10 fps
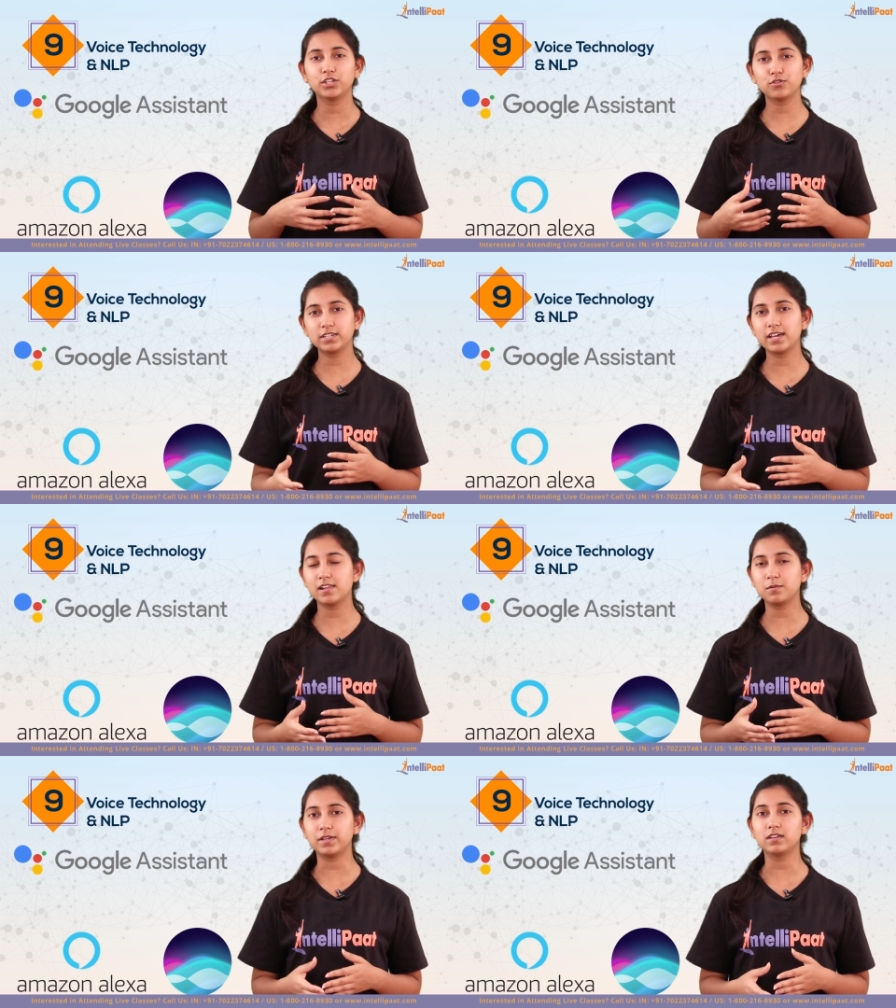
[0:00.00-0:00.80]
Using
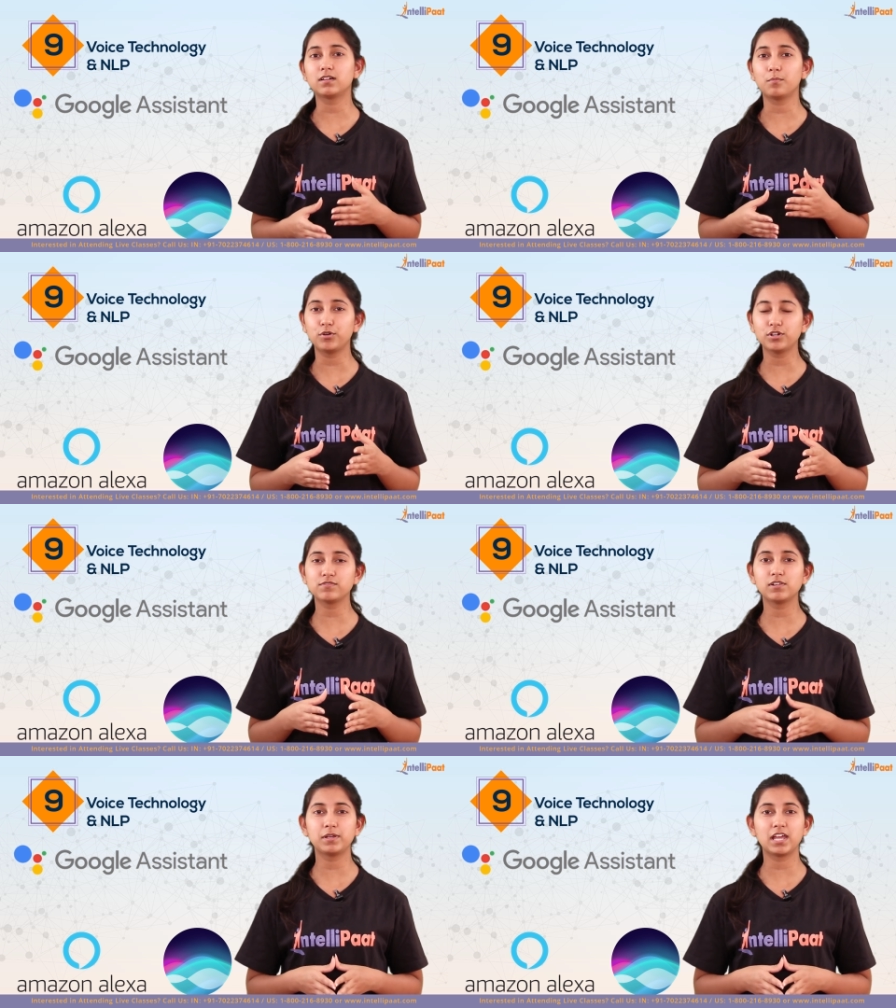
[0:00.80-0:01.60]
N L P,
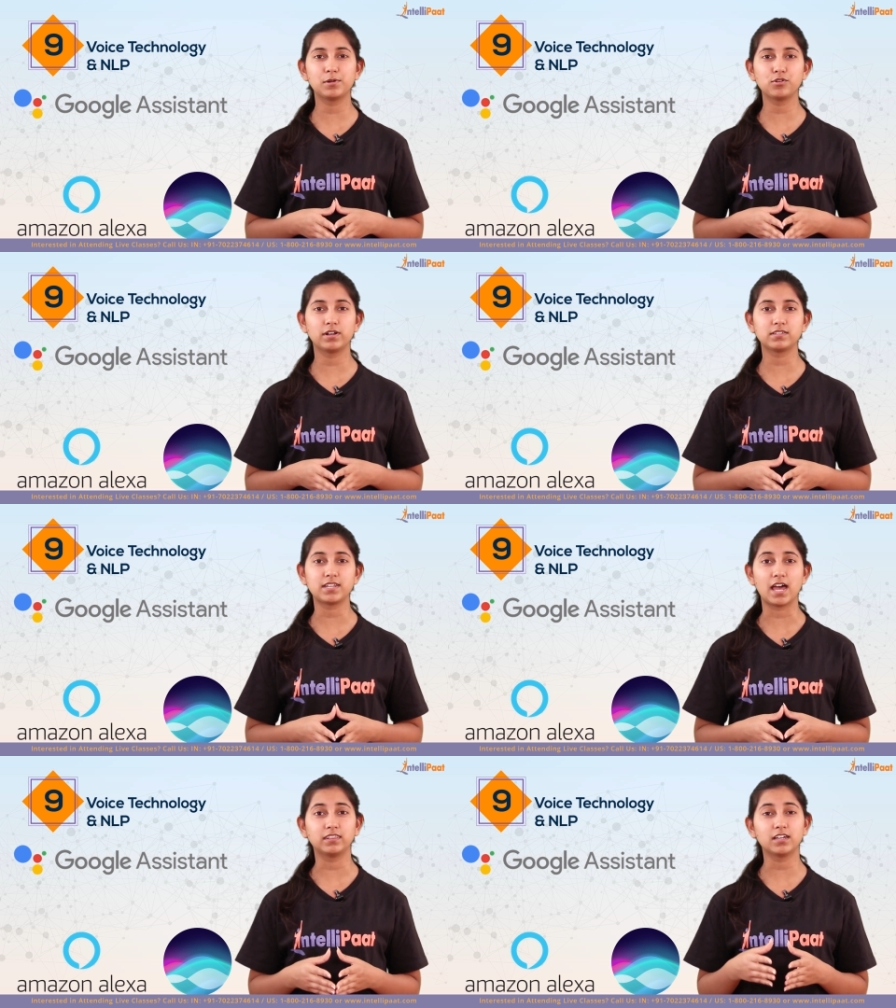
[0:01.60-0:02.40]
computers will be able to
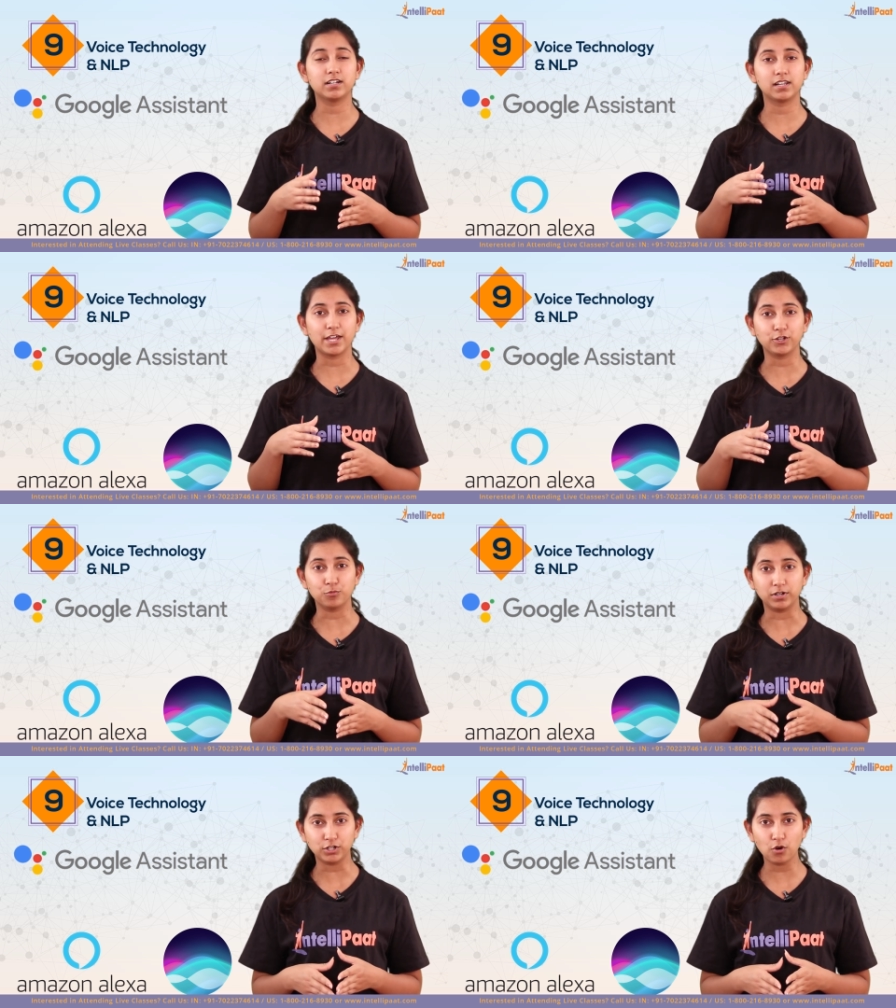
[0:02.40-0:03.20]
understand the underlying
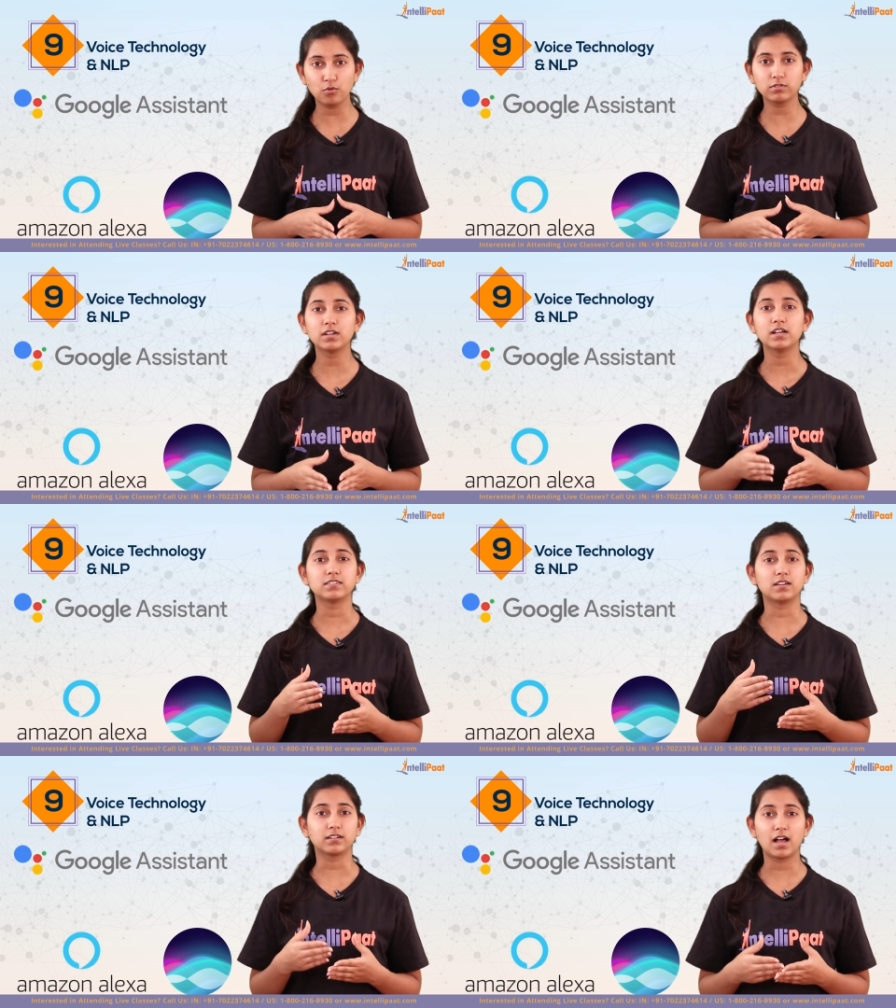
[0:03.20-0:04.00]
human tone,
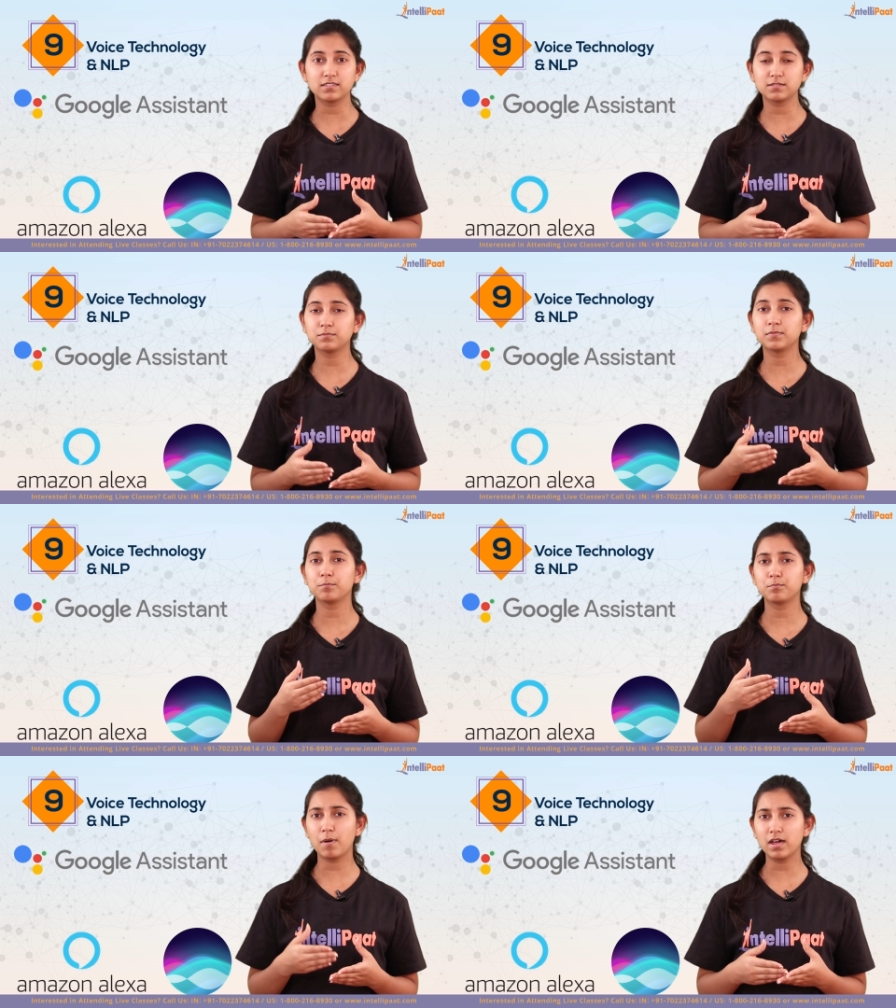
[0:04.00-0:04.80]
sarcasm,
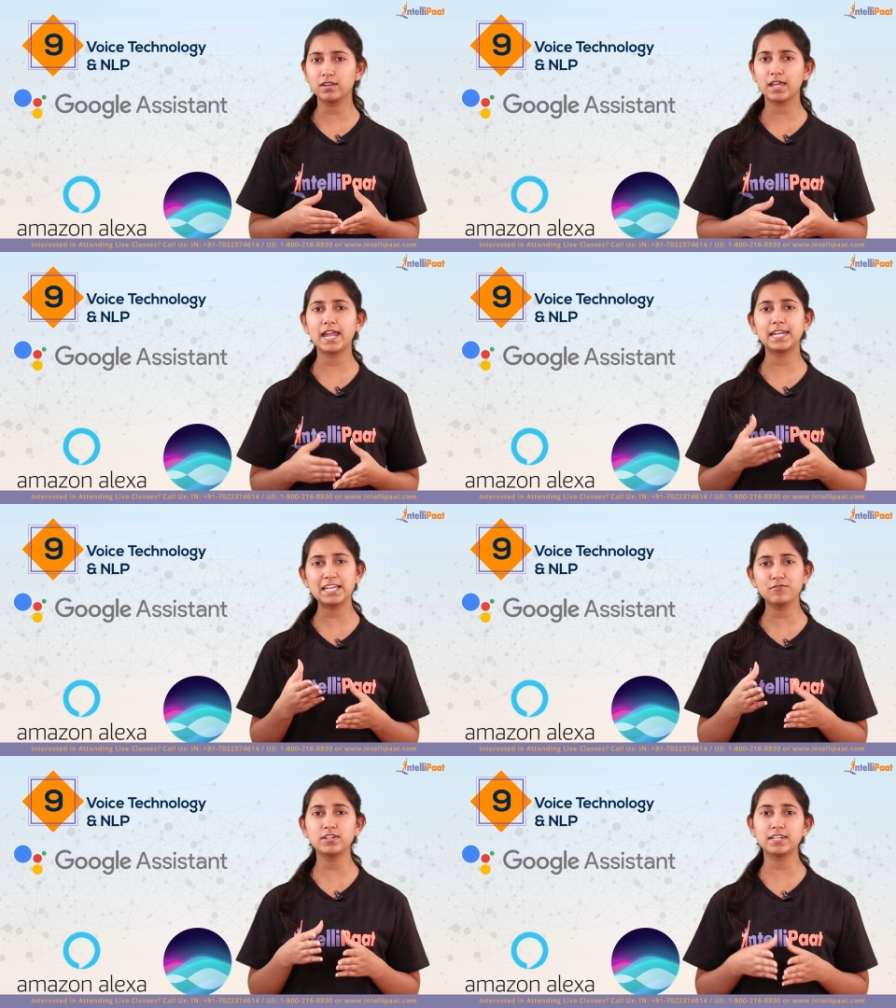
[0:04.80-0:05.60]
pun, and
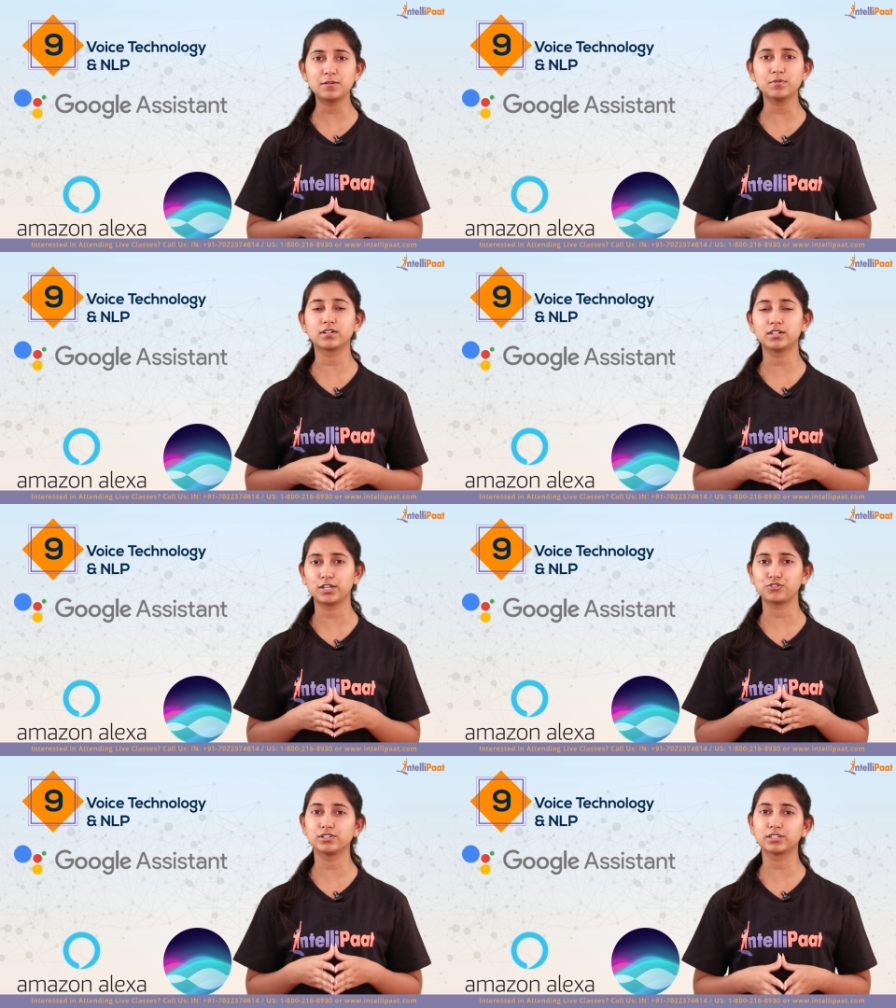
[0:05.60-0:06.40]
even deeper
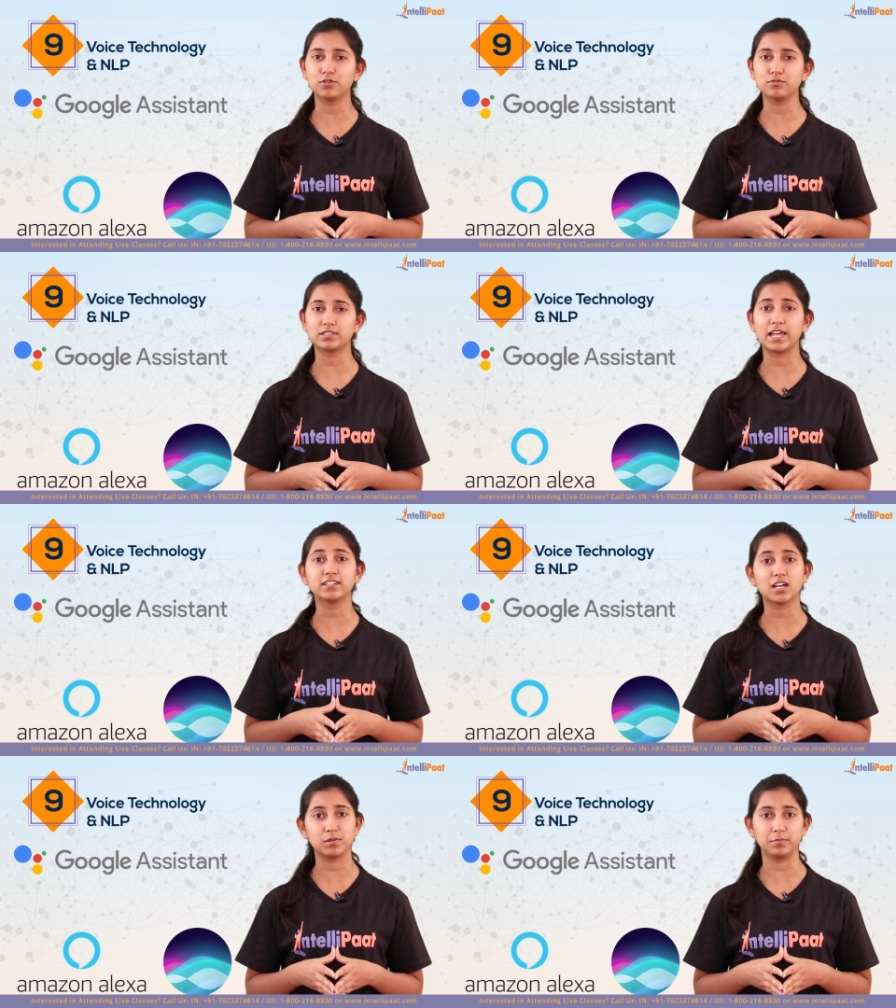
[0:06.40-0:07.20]
contextual clues
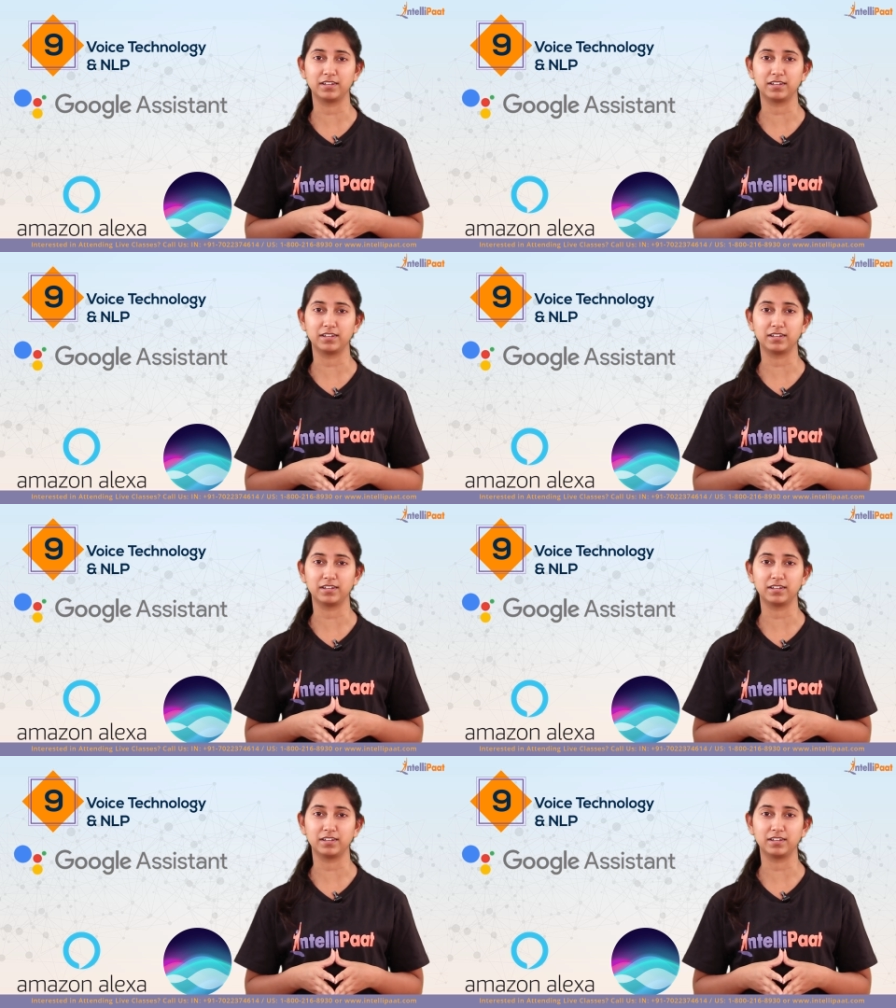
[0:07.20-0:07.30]
like double